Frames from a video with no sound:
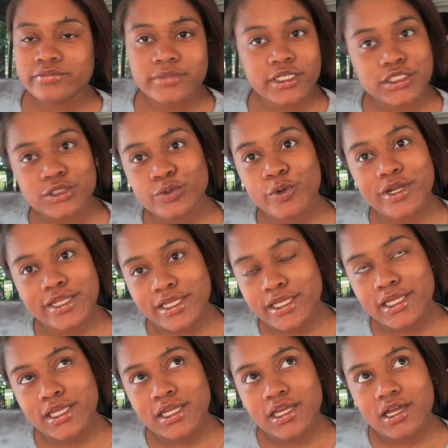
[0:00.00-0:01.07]

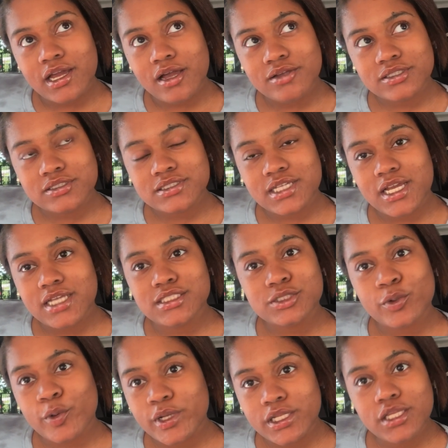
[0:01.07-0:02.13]
How old was I? A
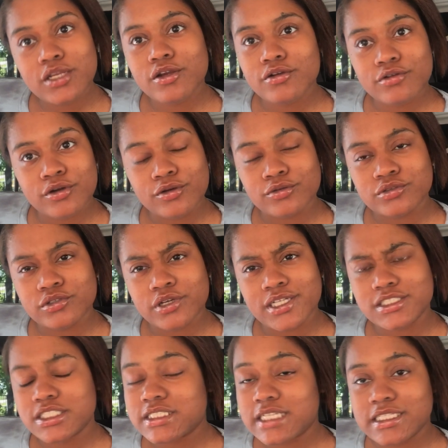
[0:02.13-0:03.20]
20-year-old. No, I
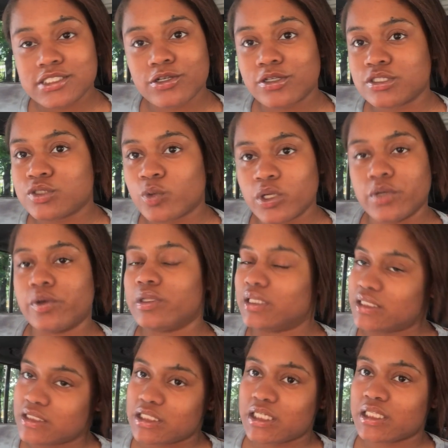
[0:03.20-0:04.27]
just had turned 21,
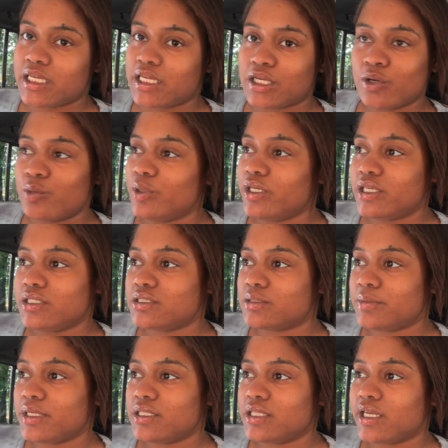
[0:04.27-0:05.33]
legit, like a week into
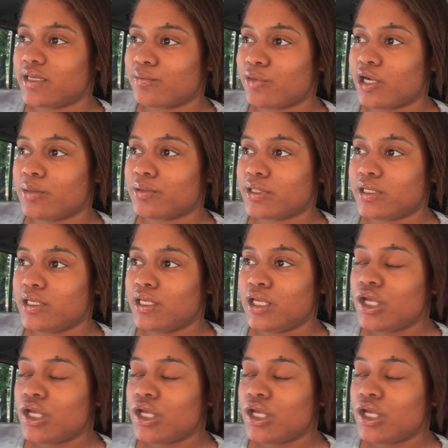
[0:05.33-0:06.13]
probably